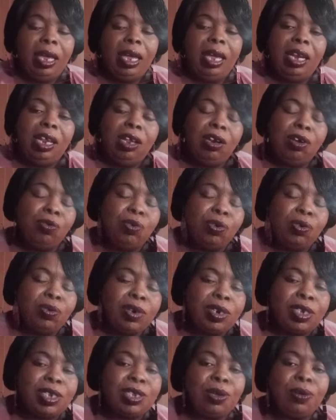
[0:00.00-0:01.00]
and it would have
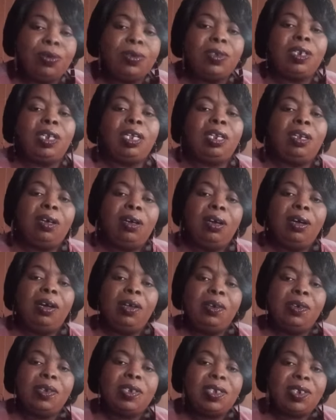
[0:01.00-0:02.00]
resulted in her
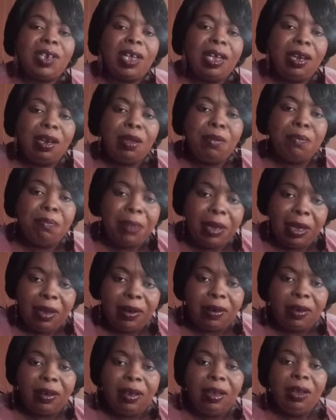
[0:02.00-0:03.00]
understanding
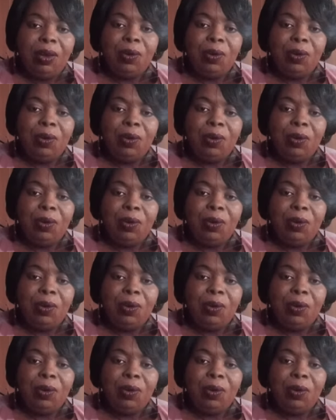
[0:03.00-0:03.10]
better